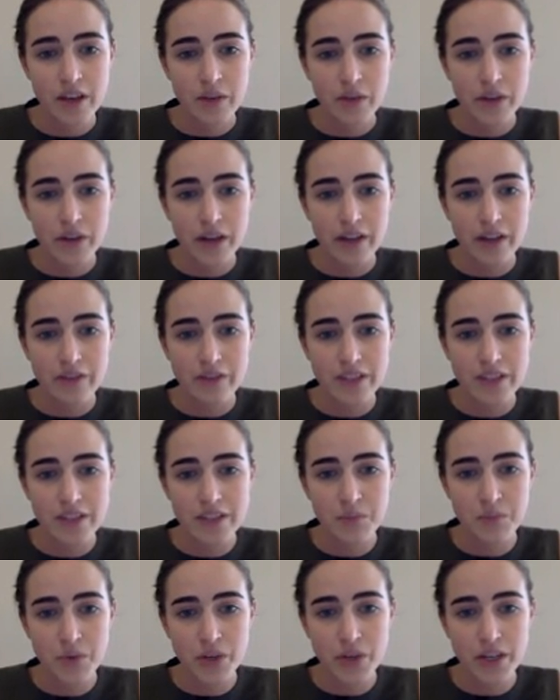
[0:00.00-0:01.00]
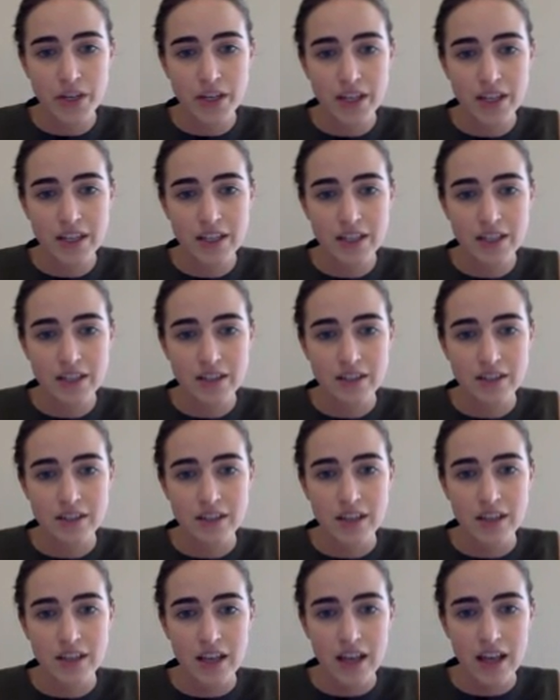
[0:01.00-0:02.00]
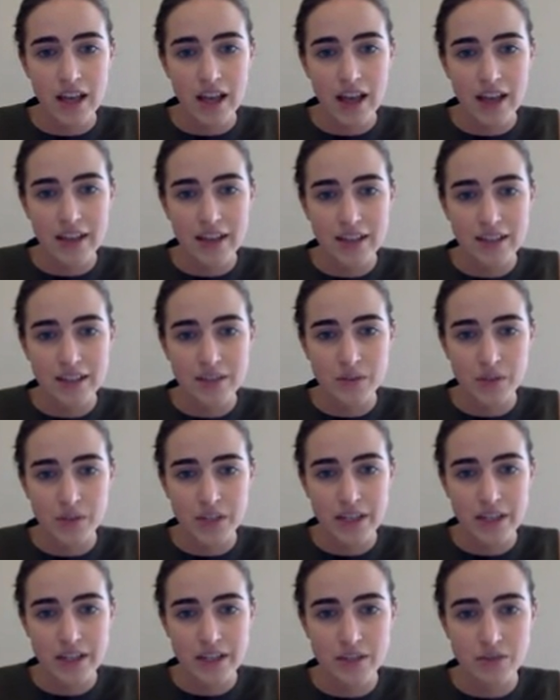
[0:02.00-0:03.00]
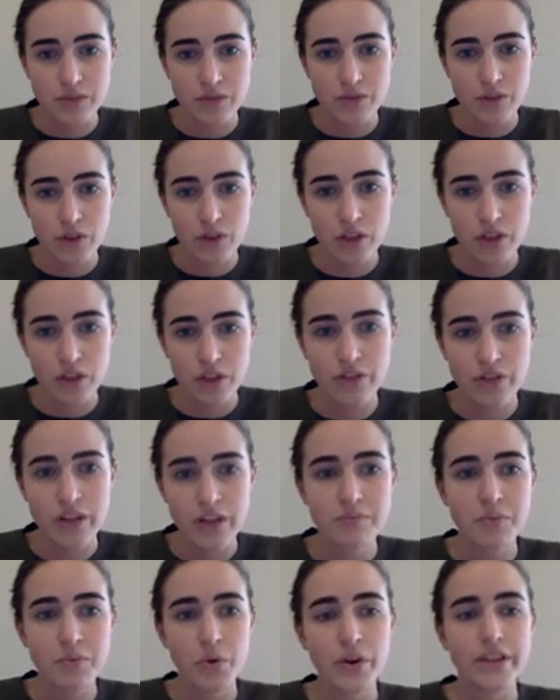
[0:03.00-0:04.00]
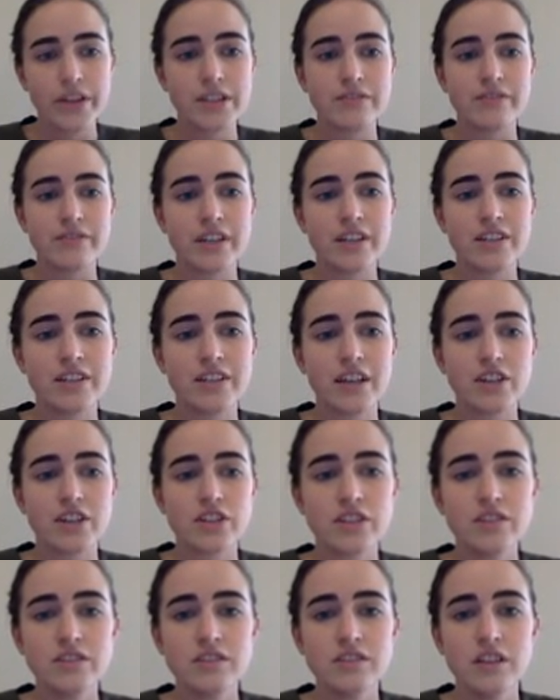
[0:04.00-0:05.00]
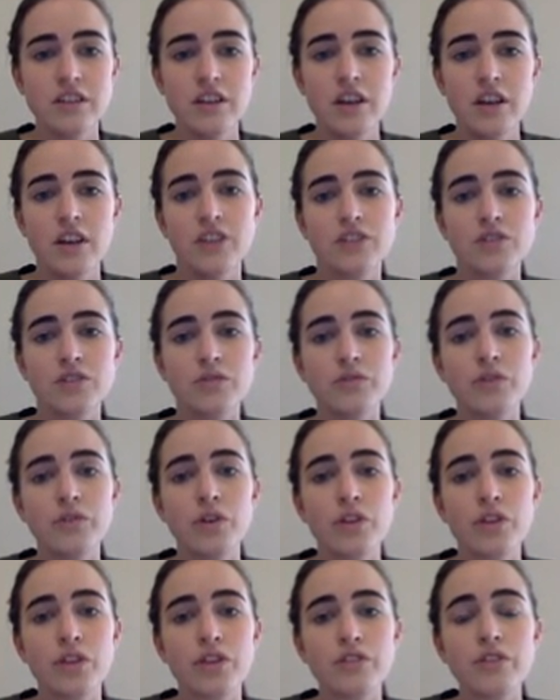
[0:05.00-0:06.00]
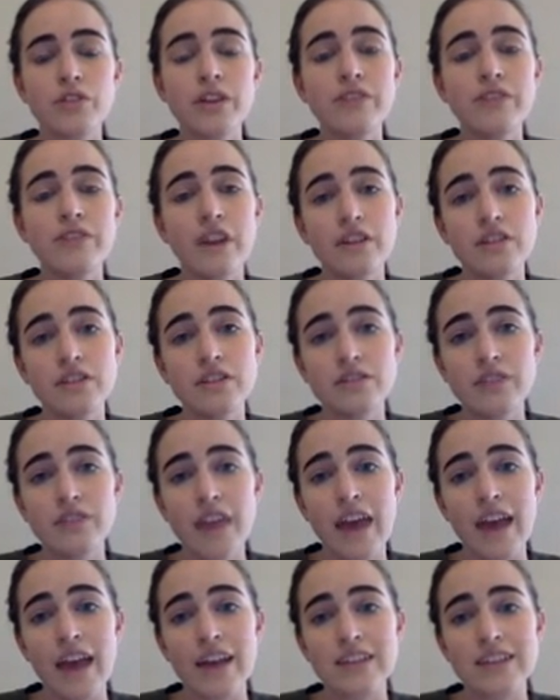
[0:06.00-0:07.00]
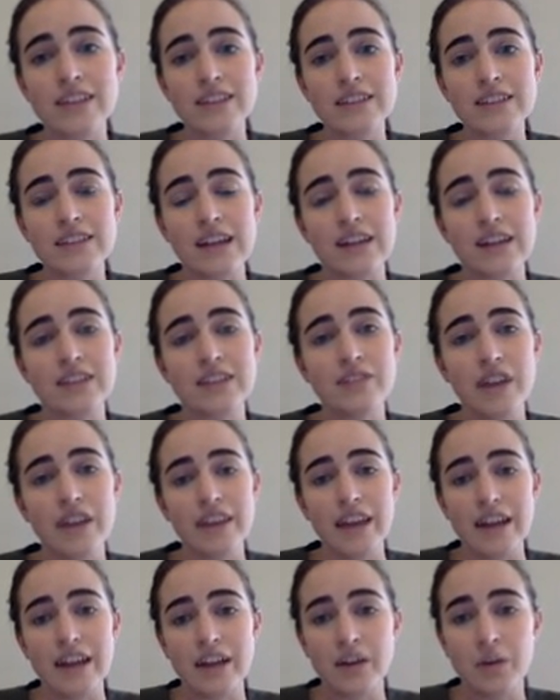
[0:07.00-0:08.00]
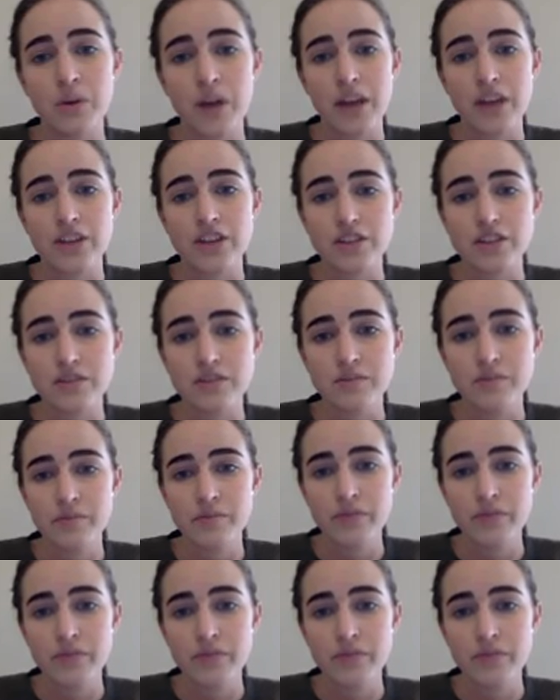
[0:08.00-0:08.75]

We're going to have this point here and this one here. So we've got 3 points of intersection. So we've got 3 values of x that satisfy that equation.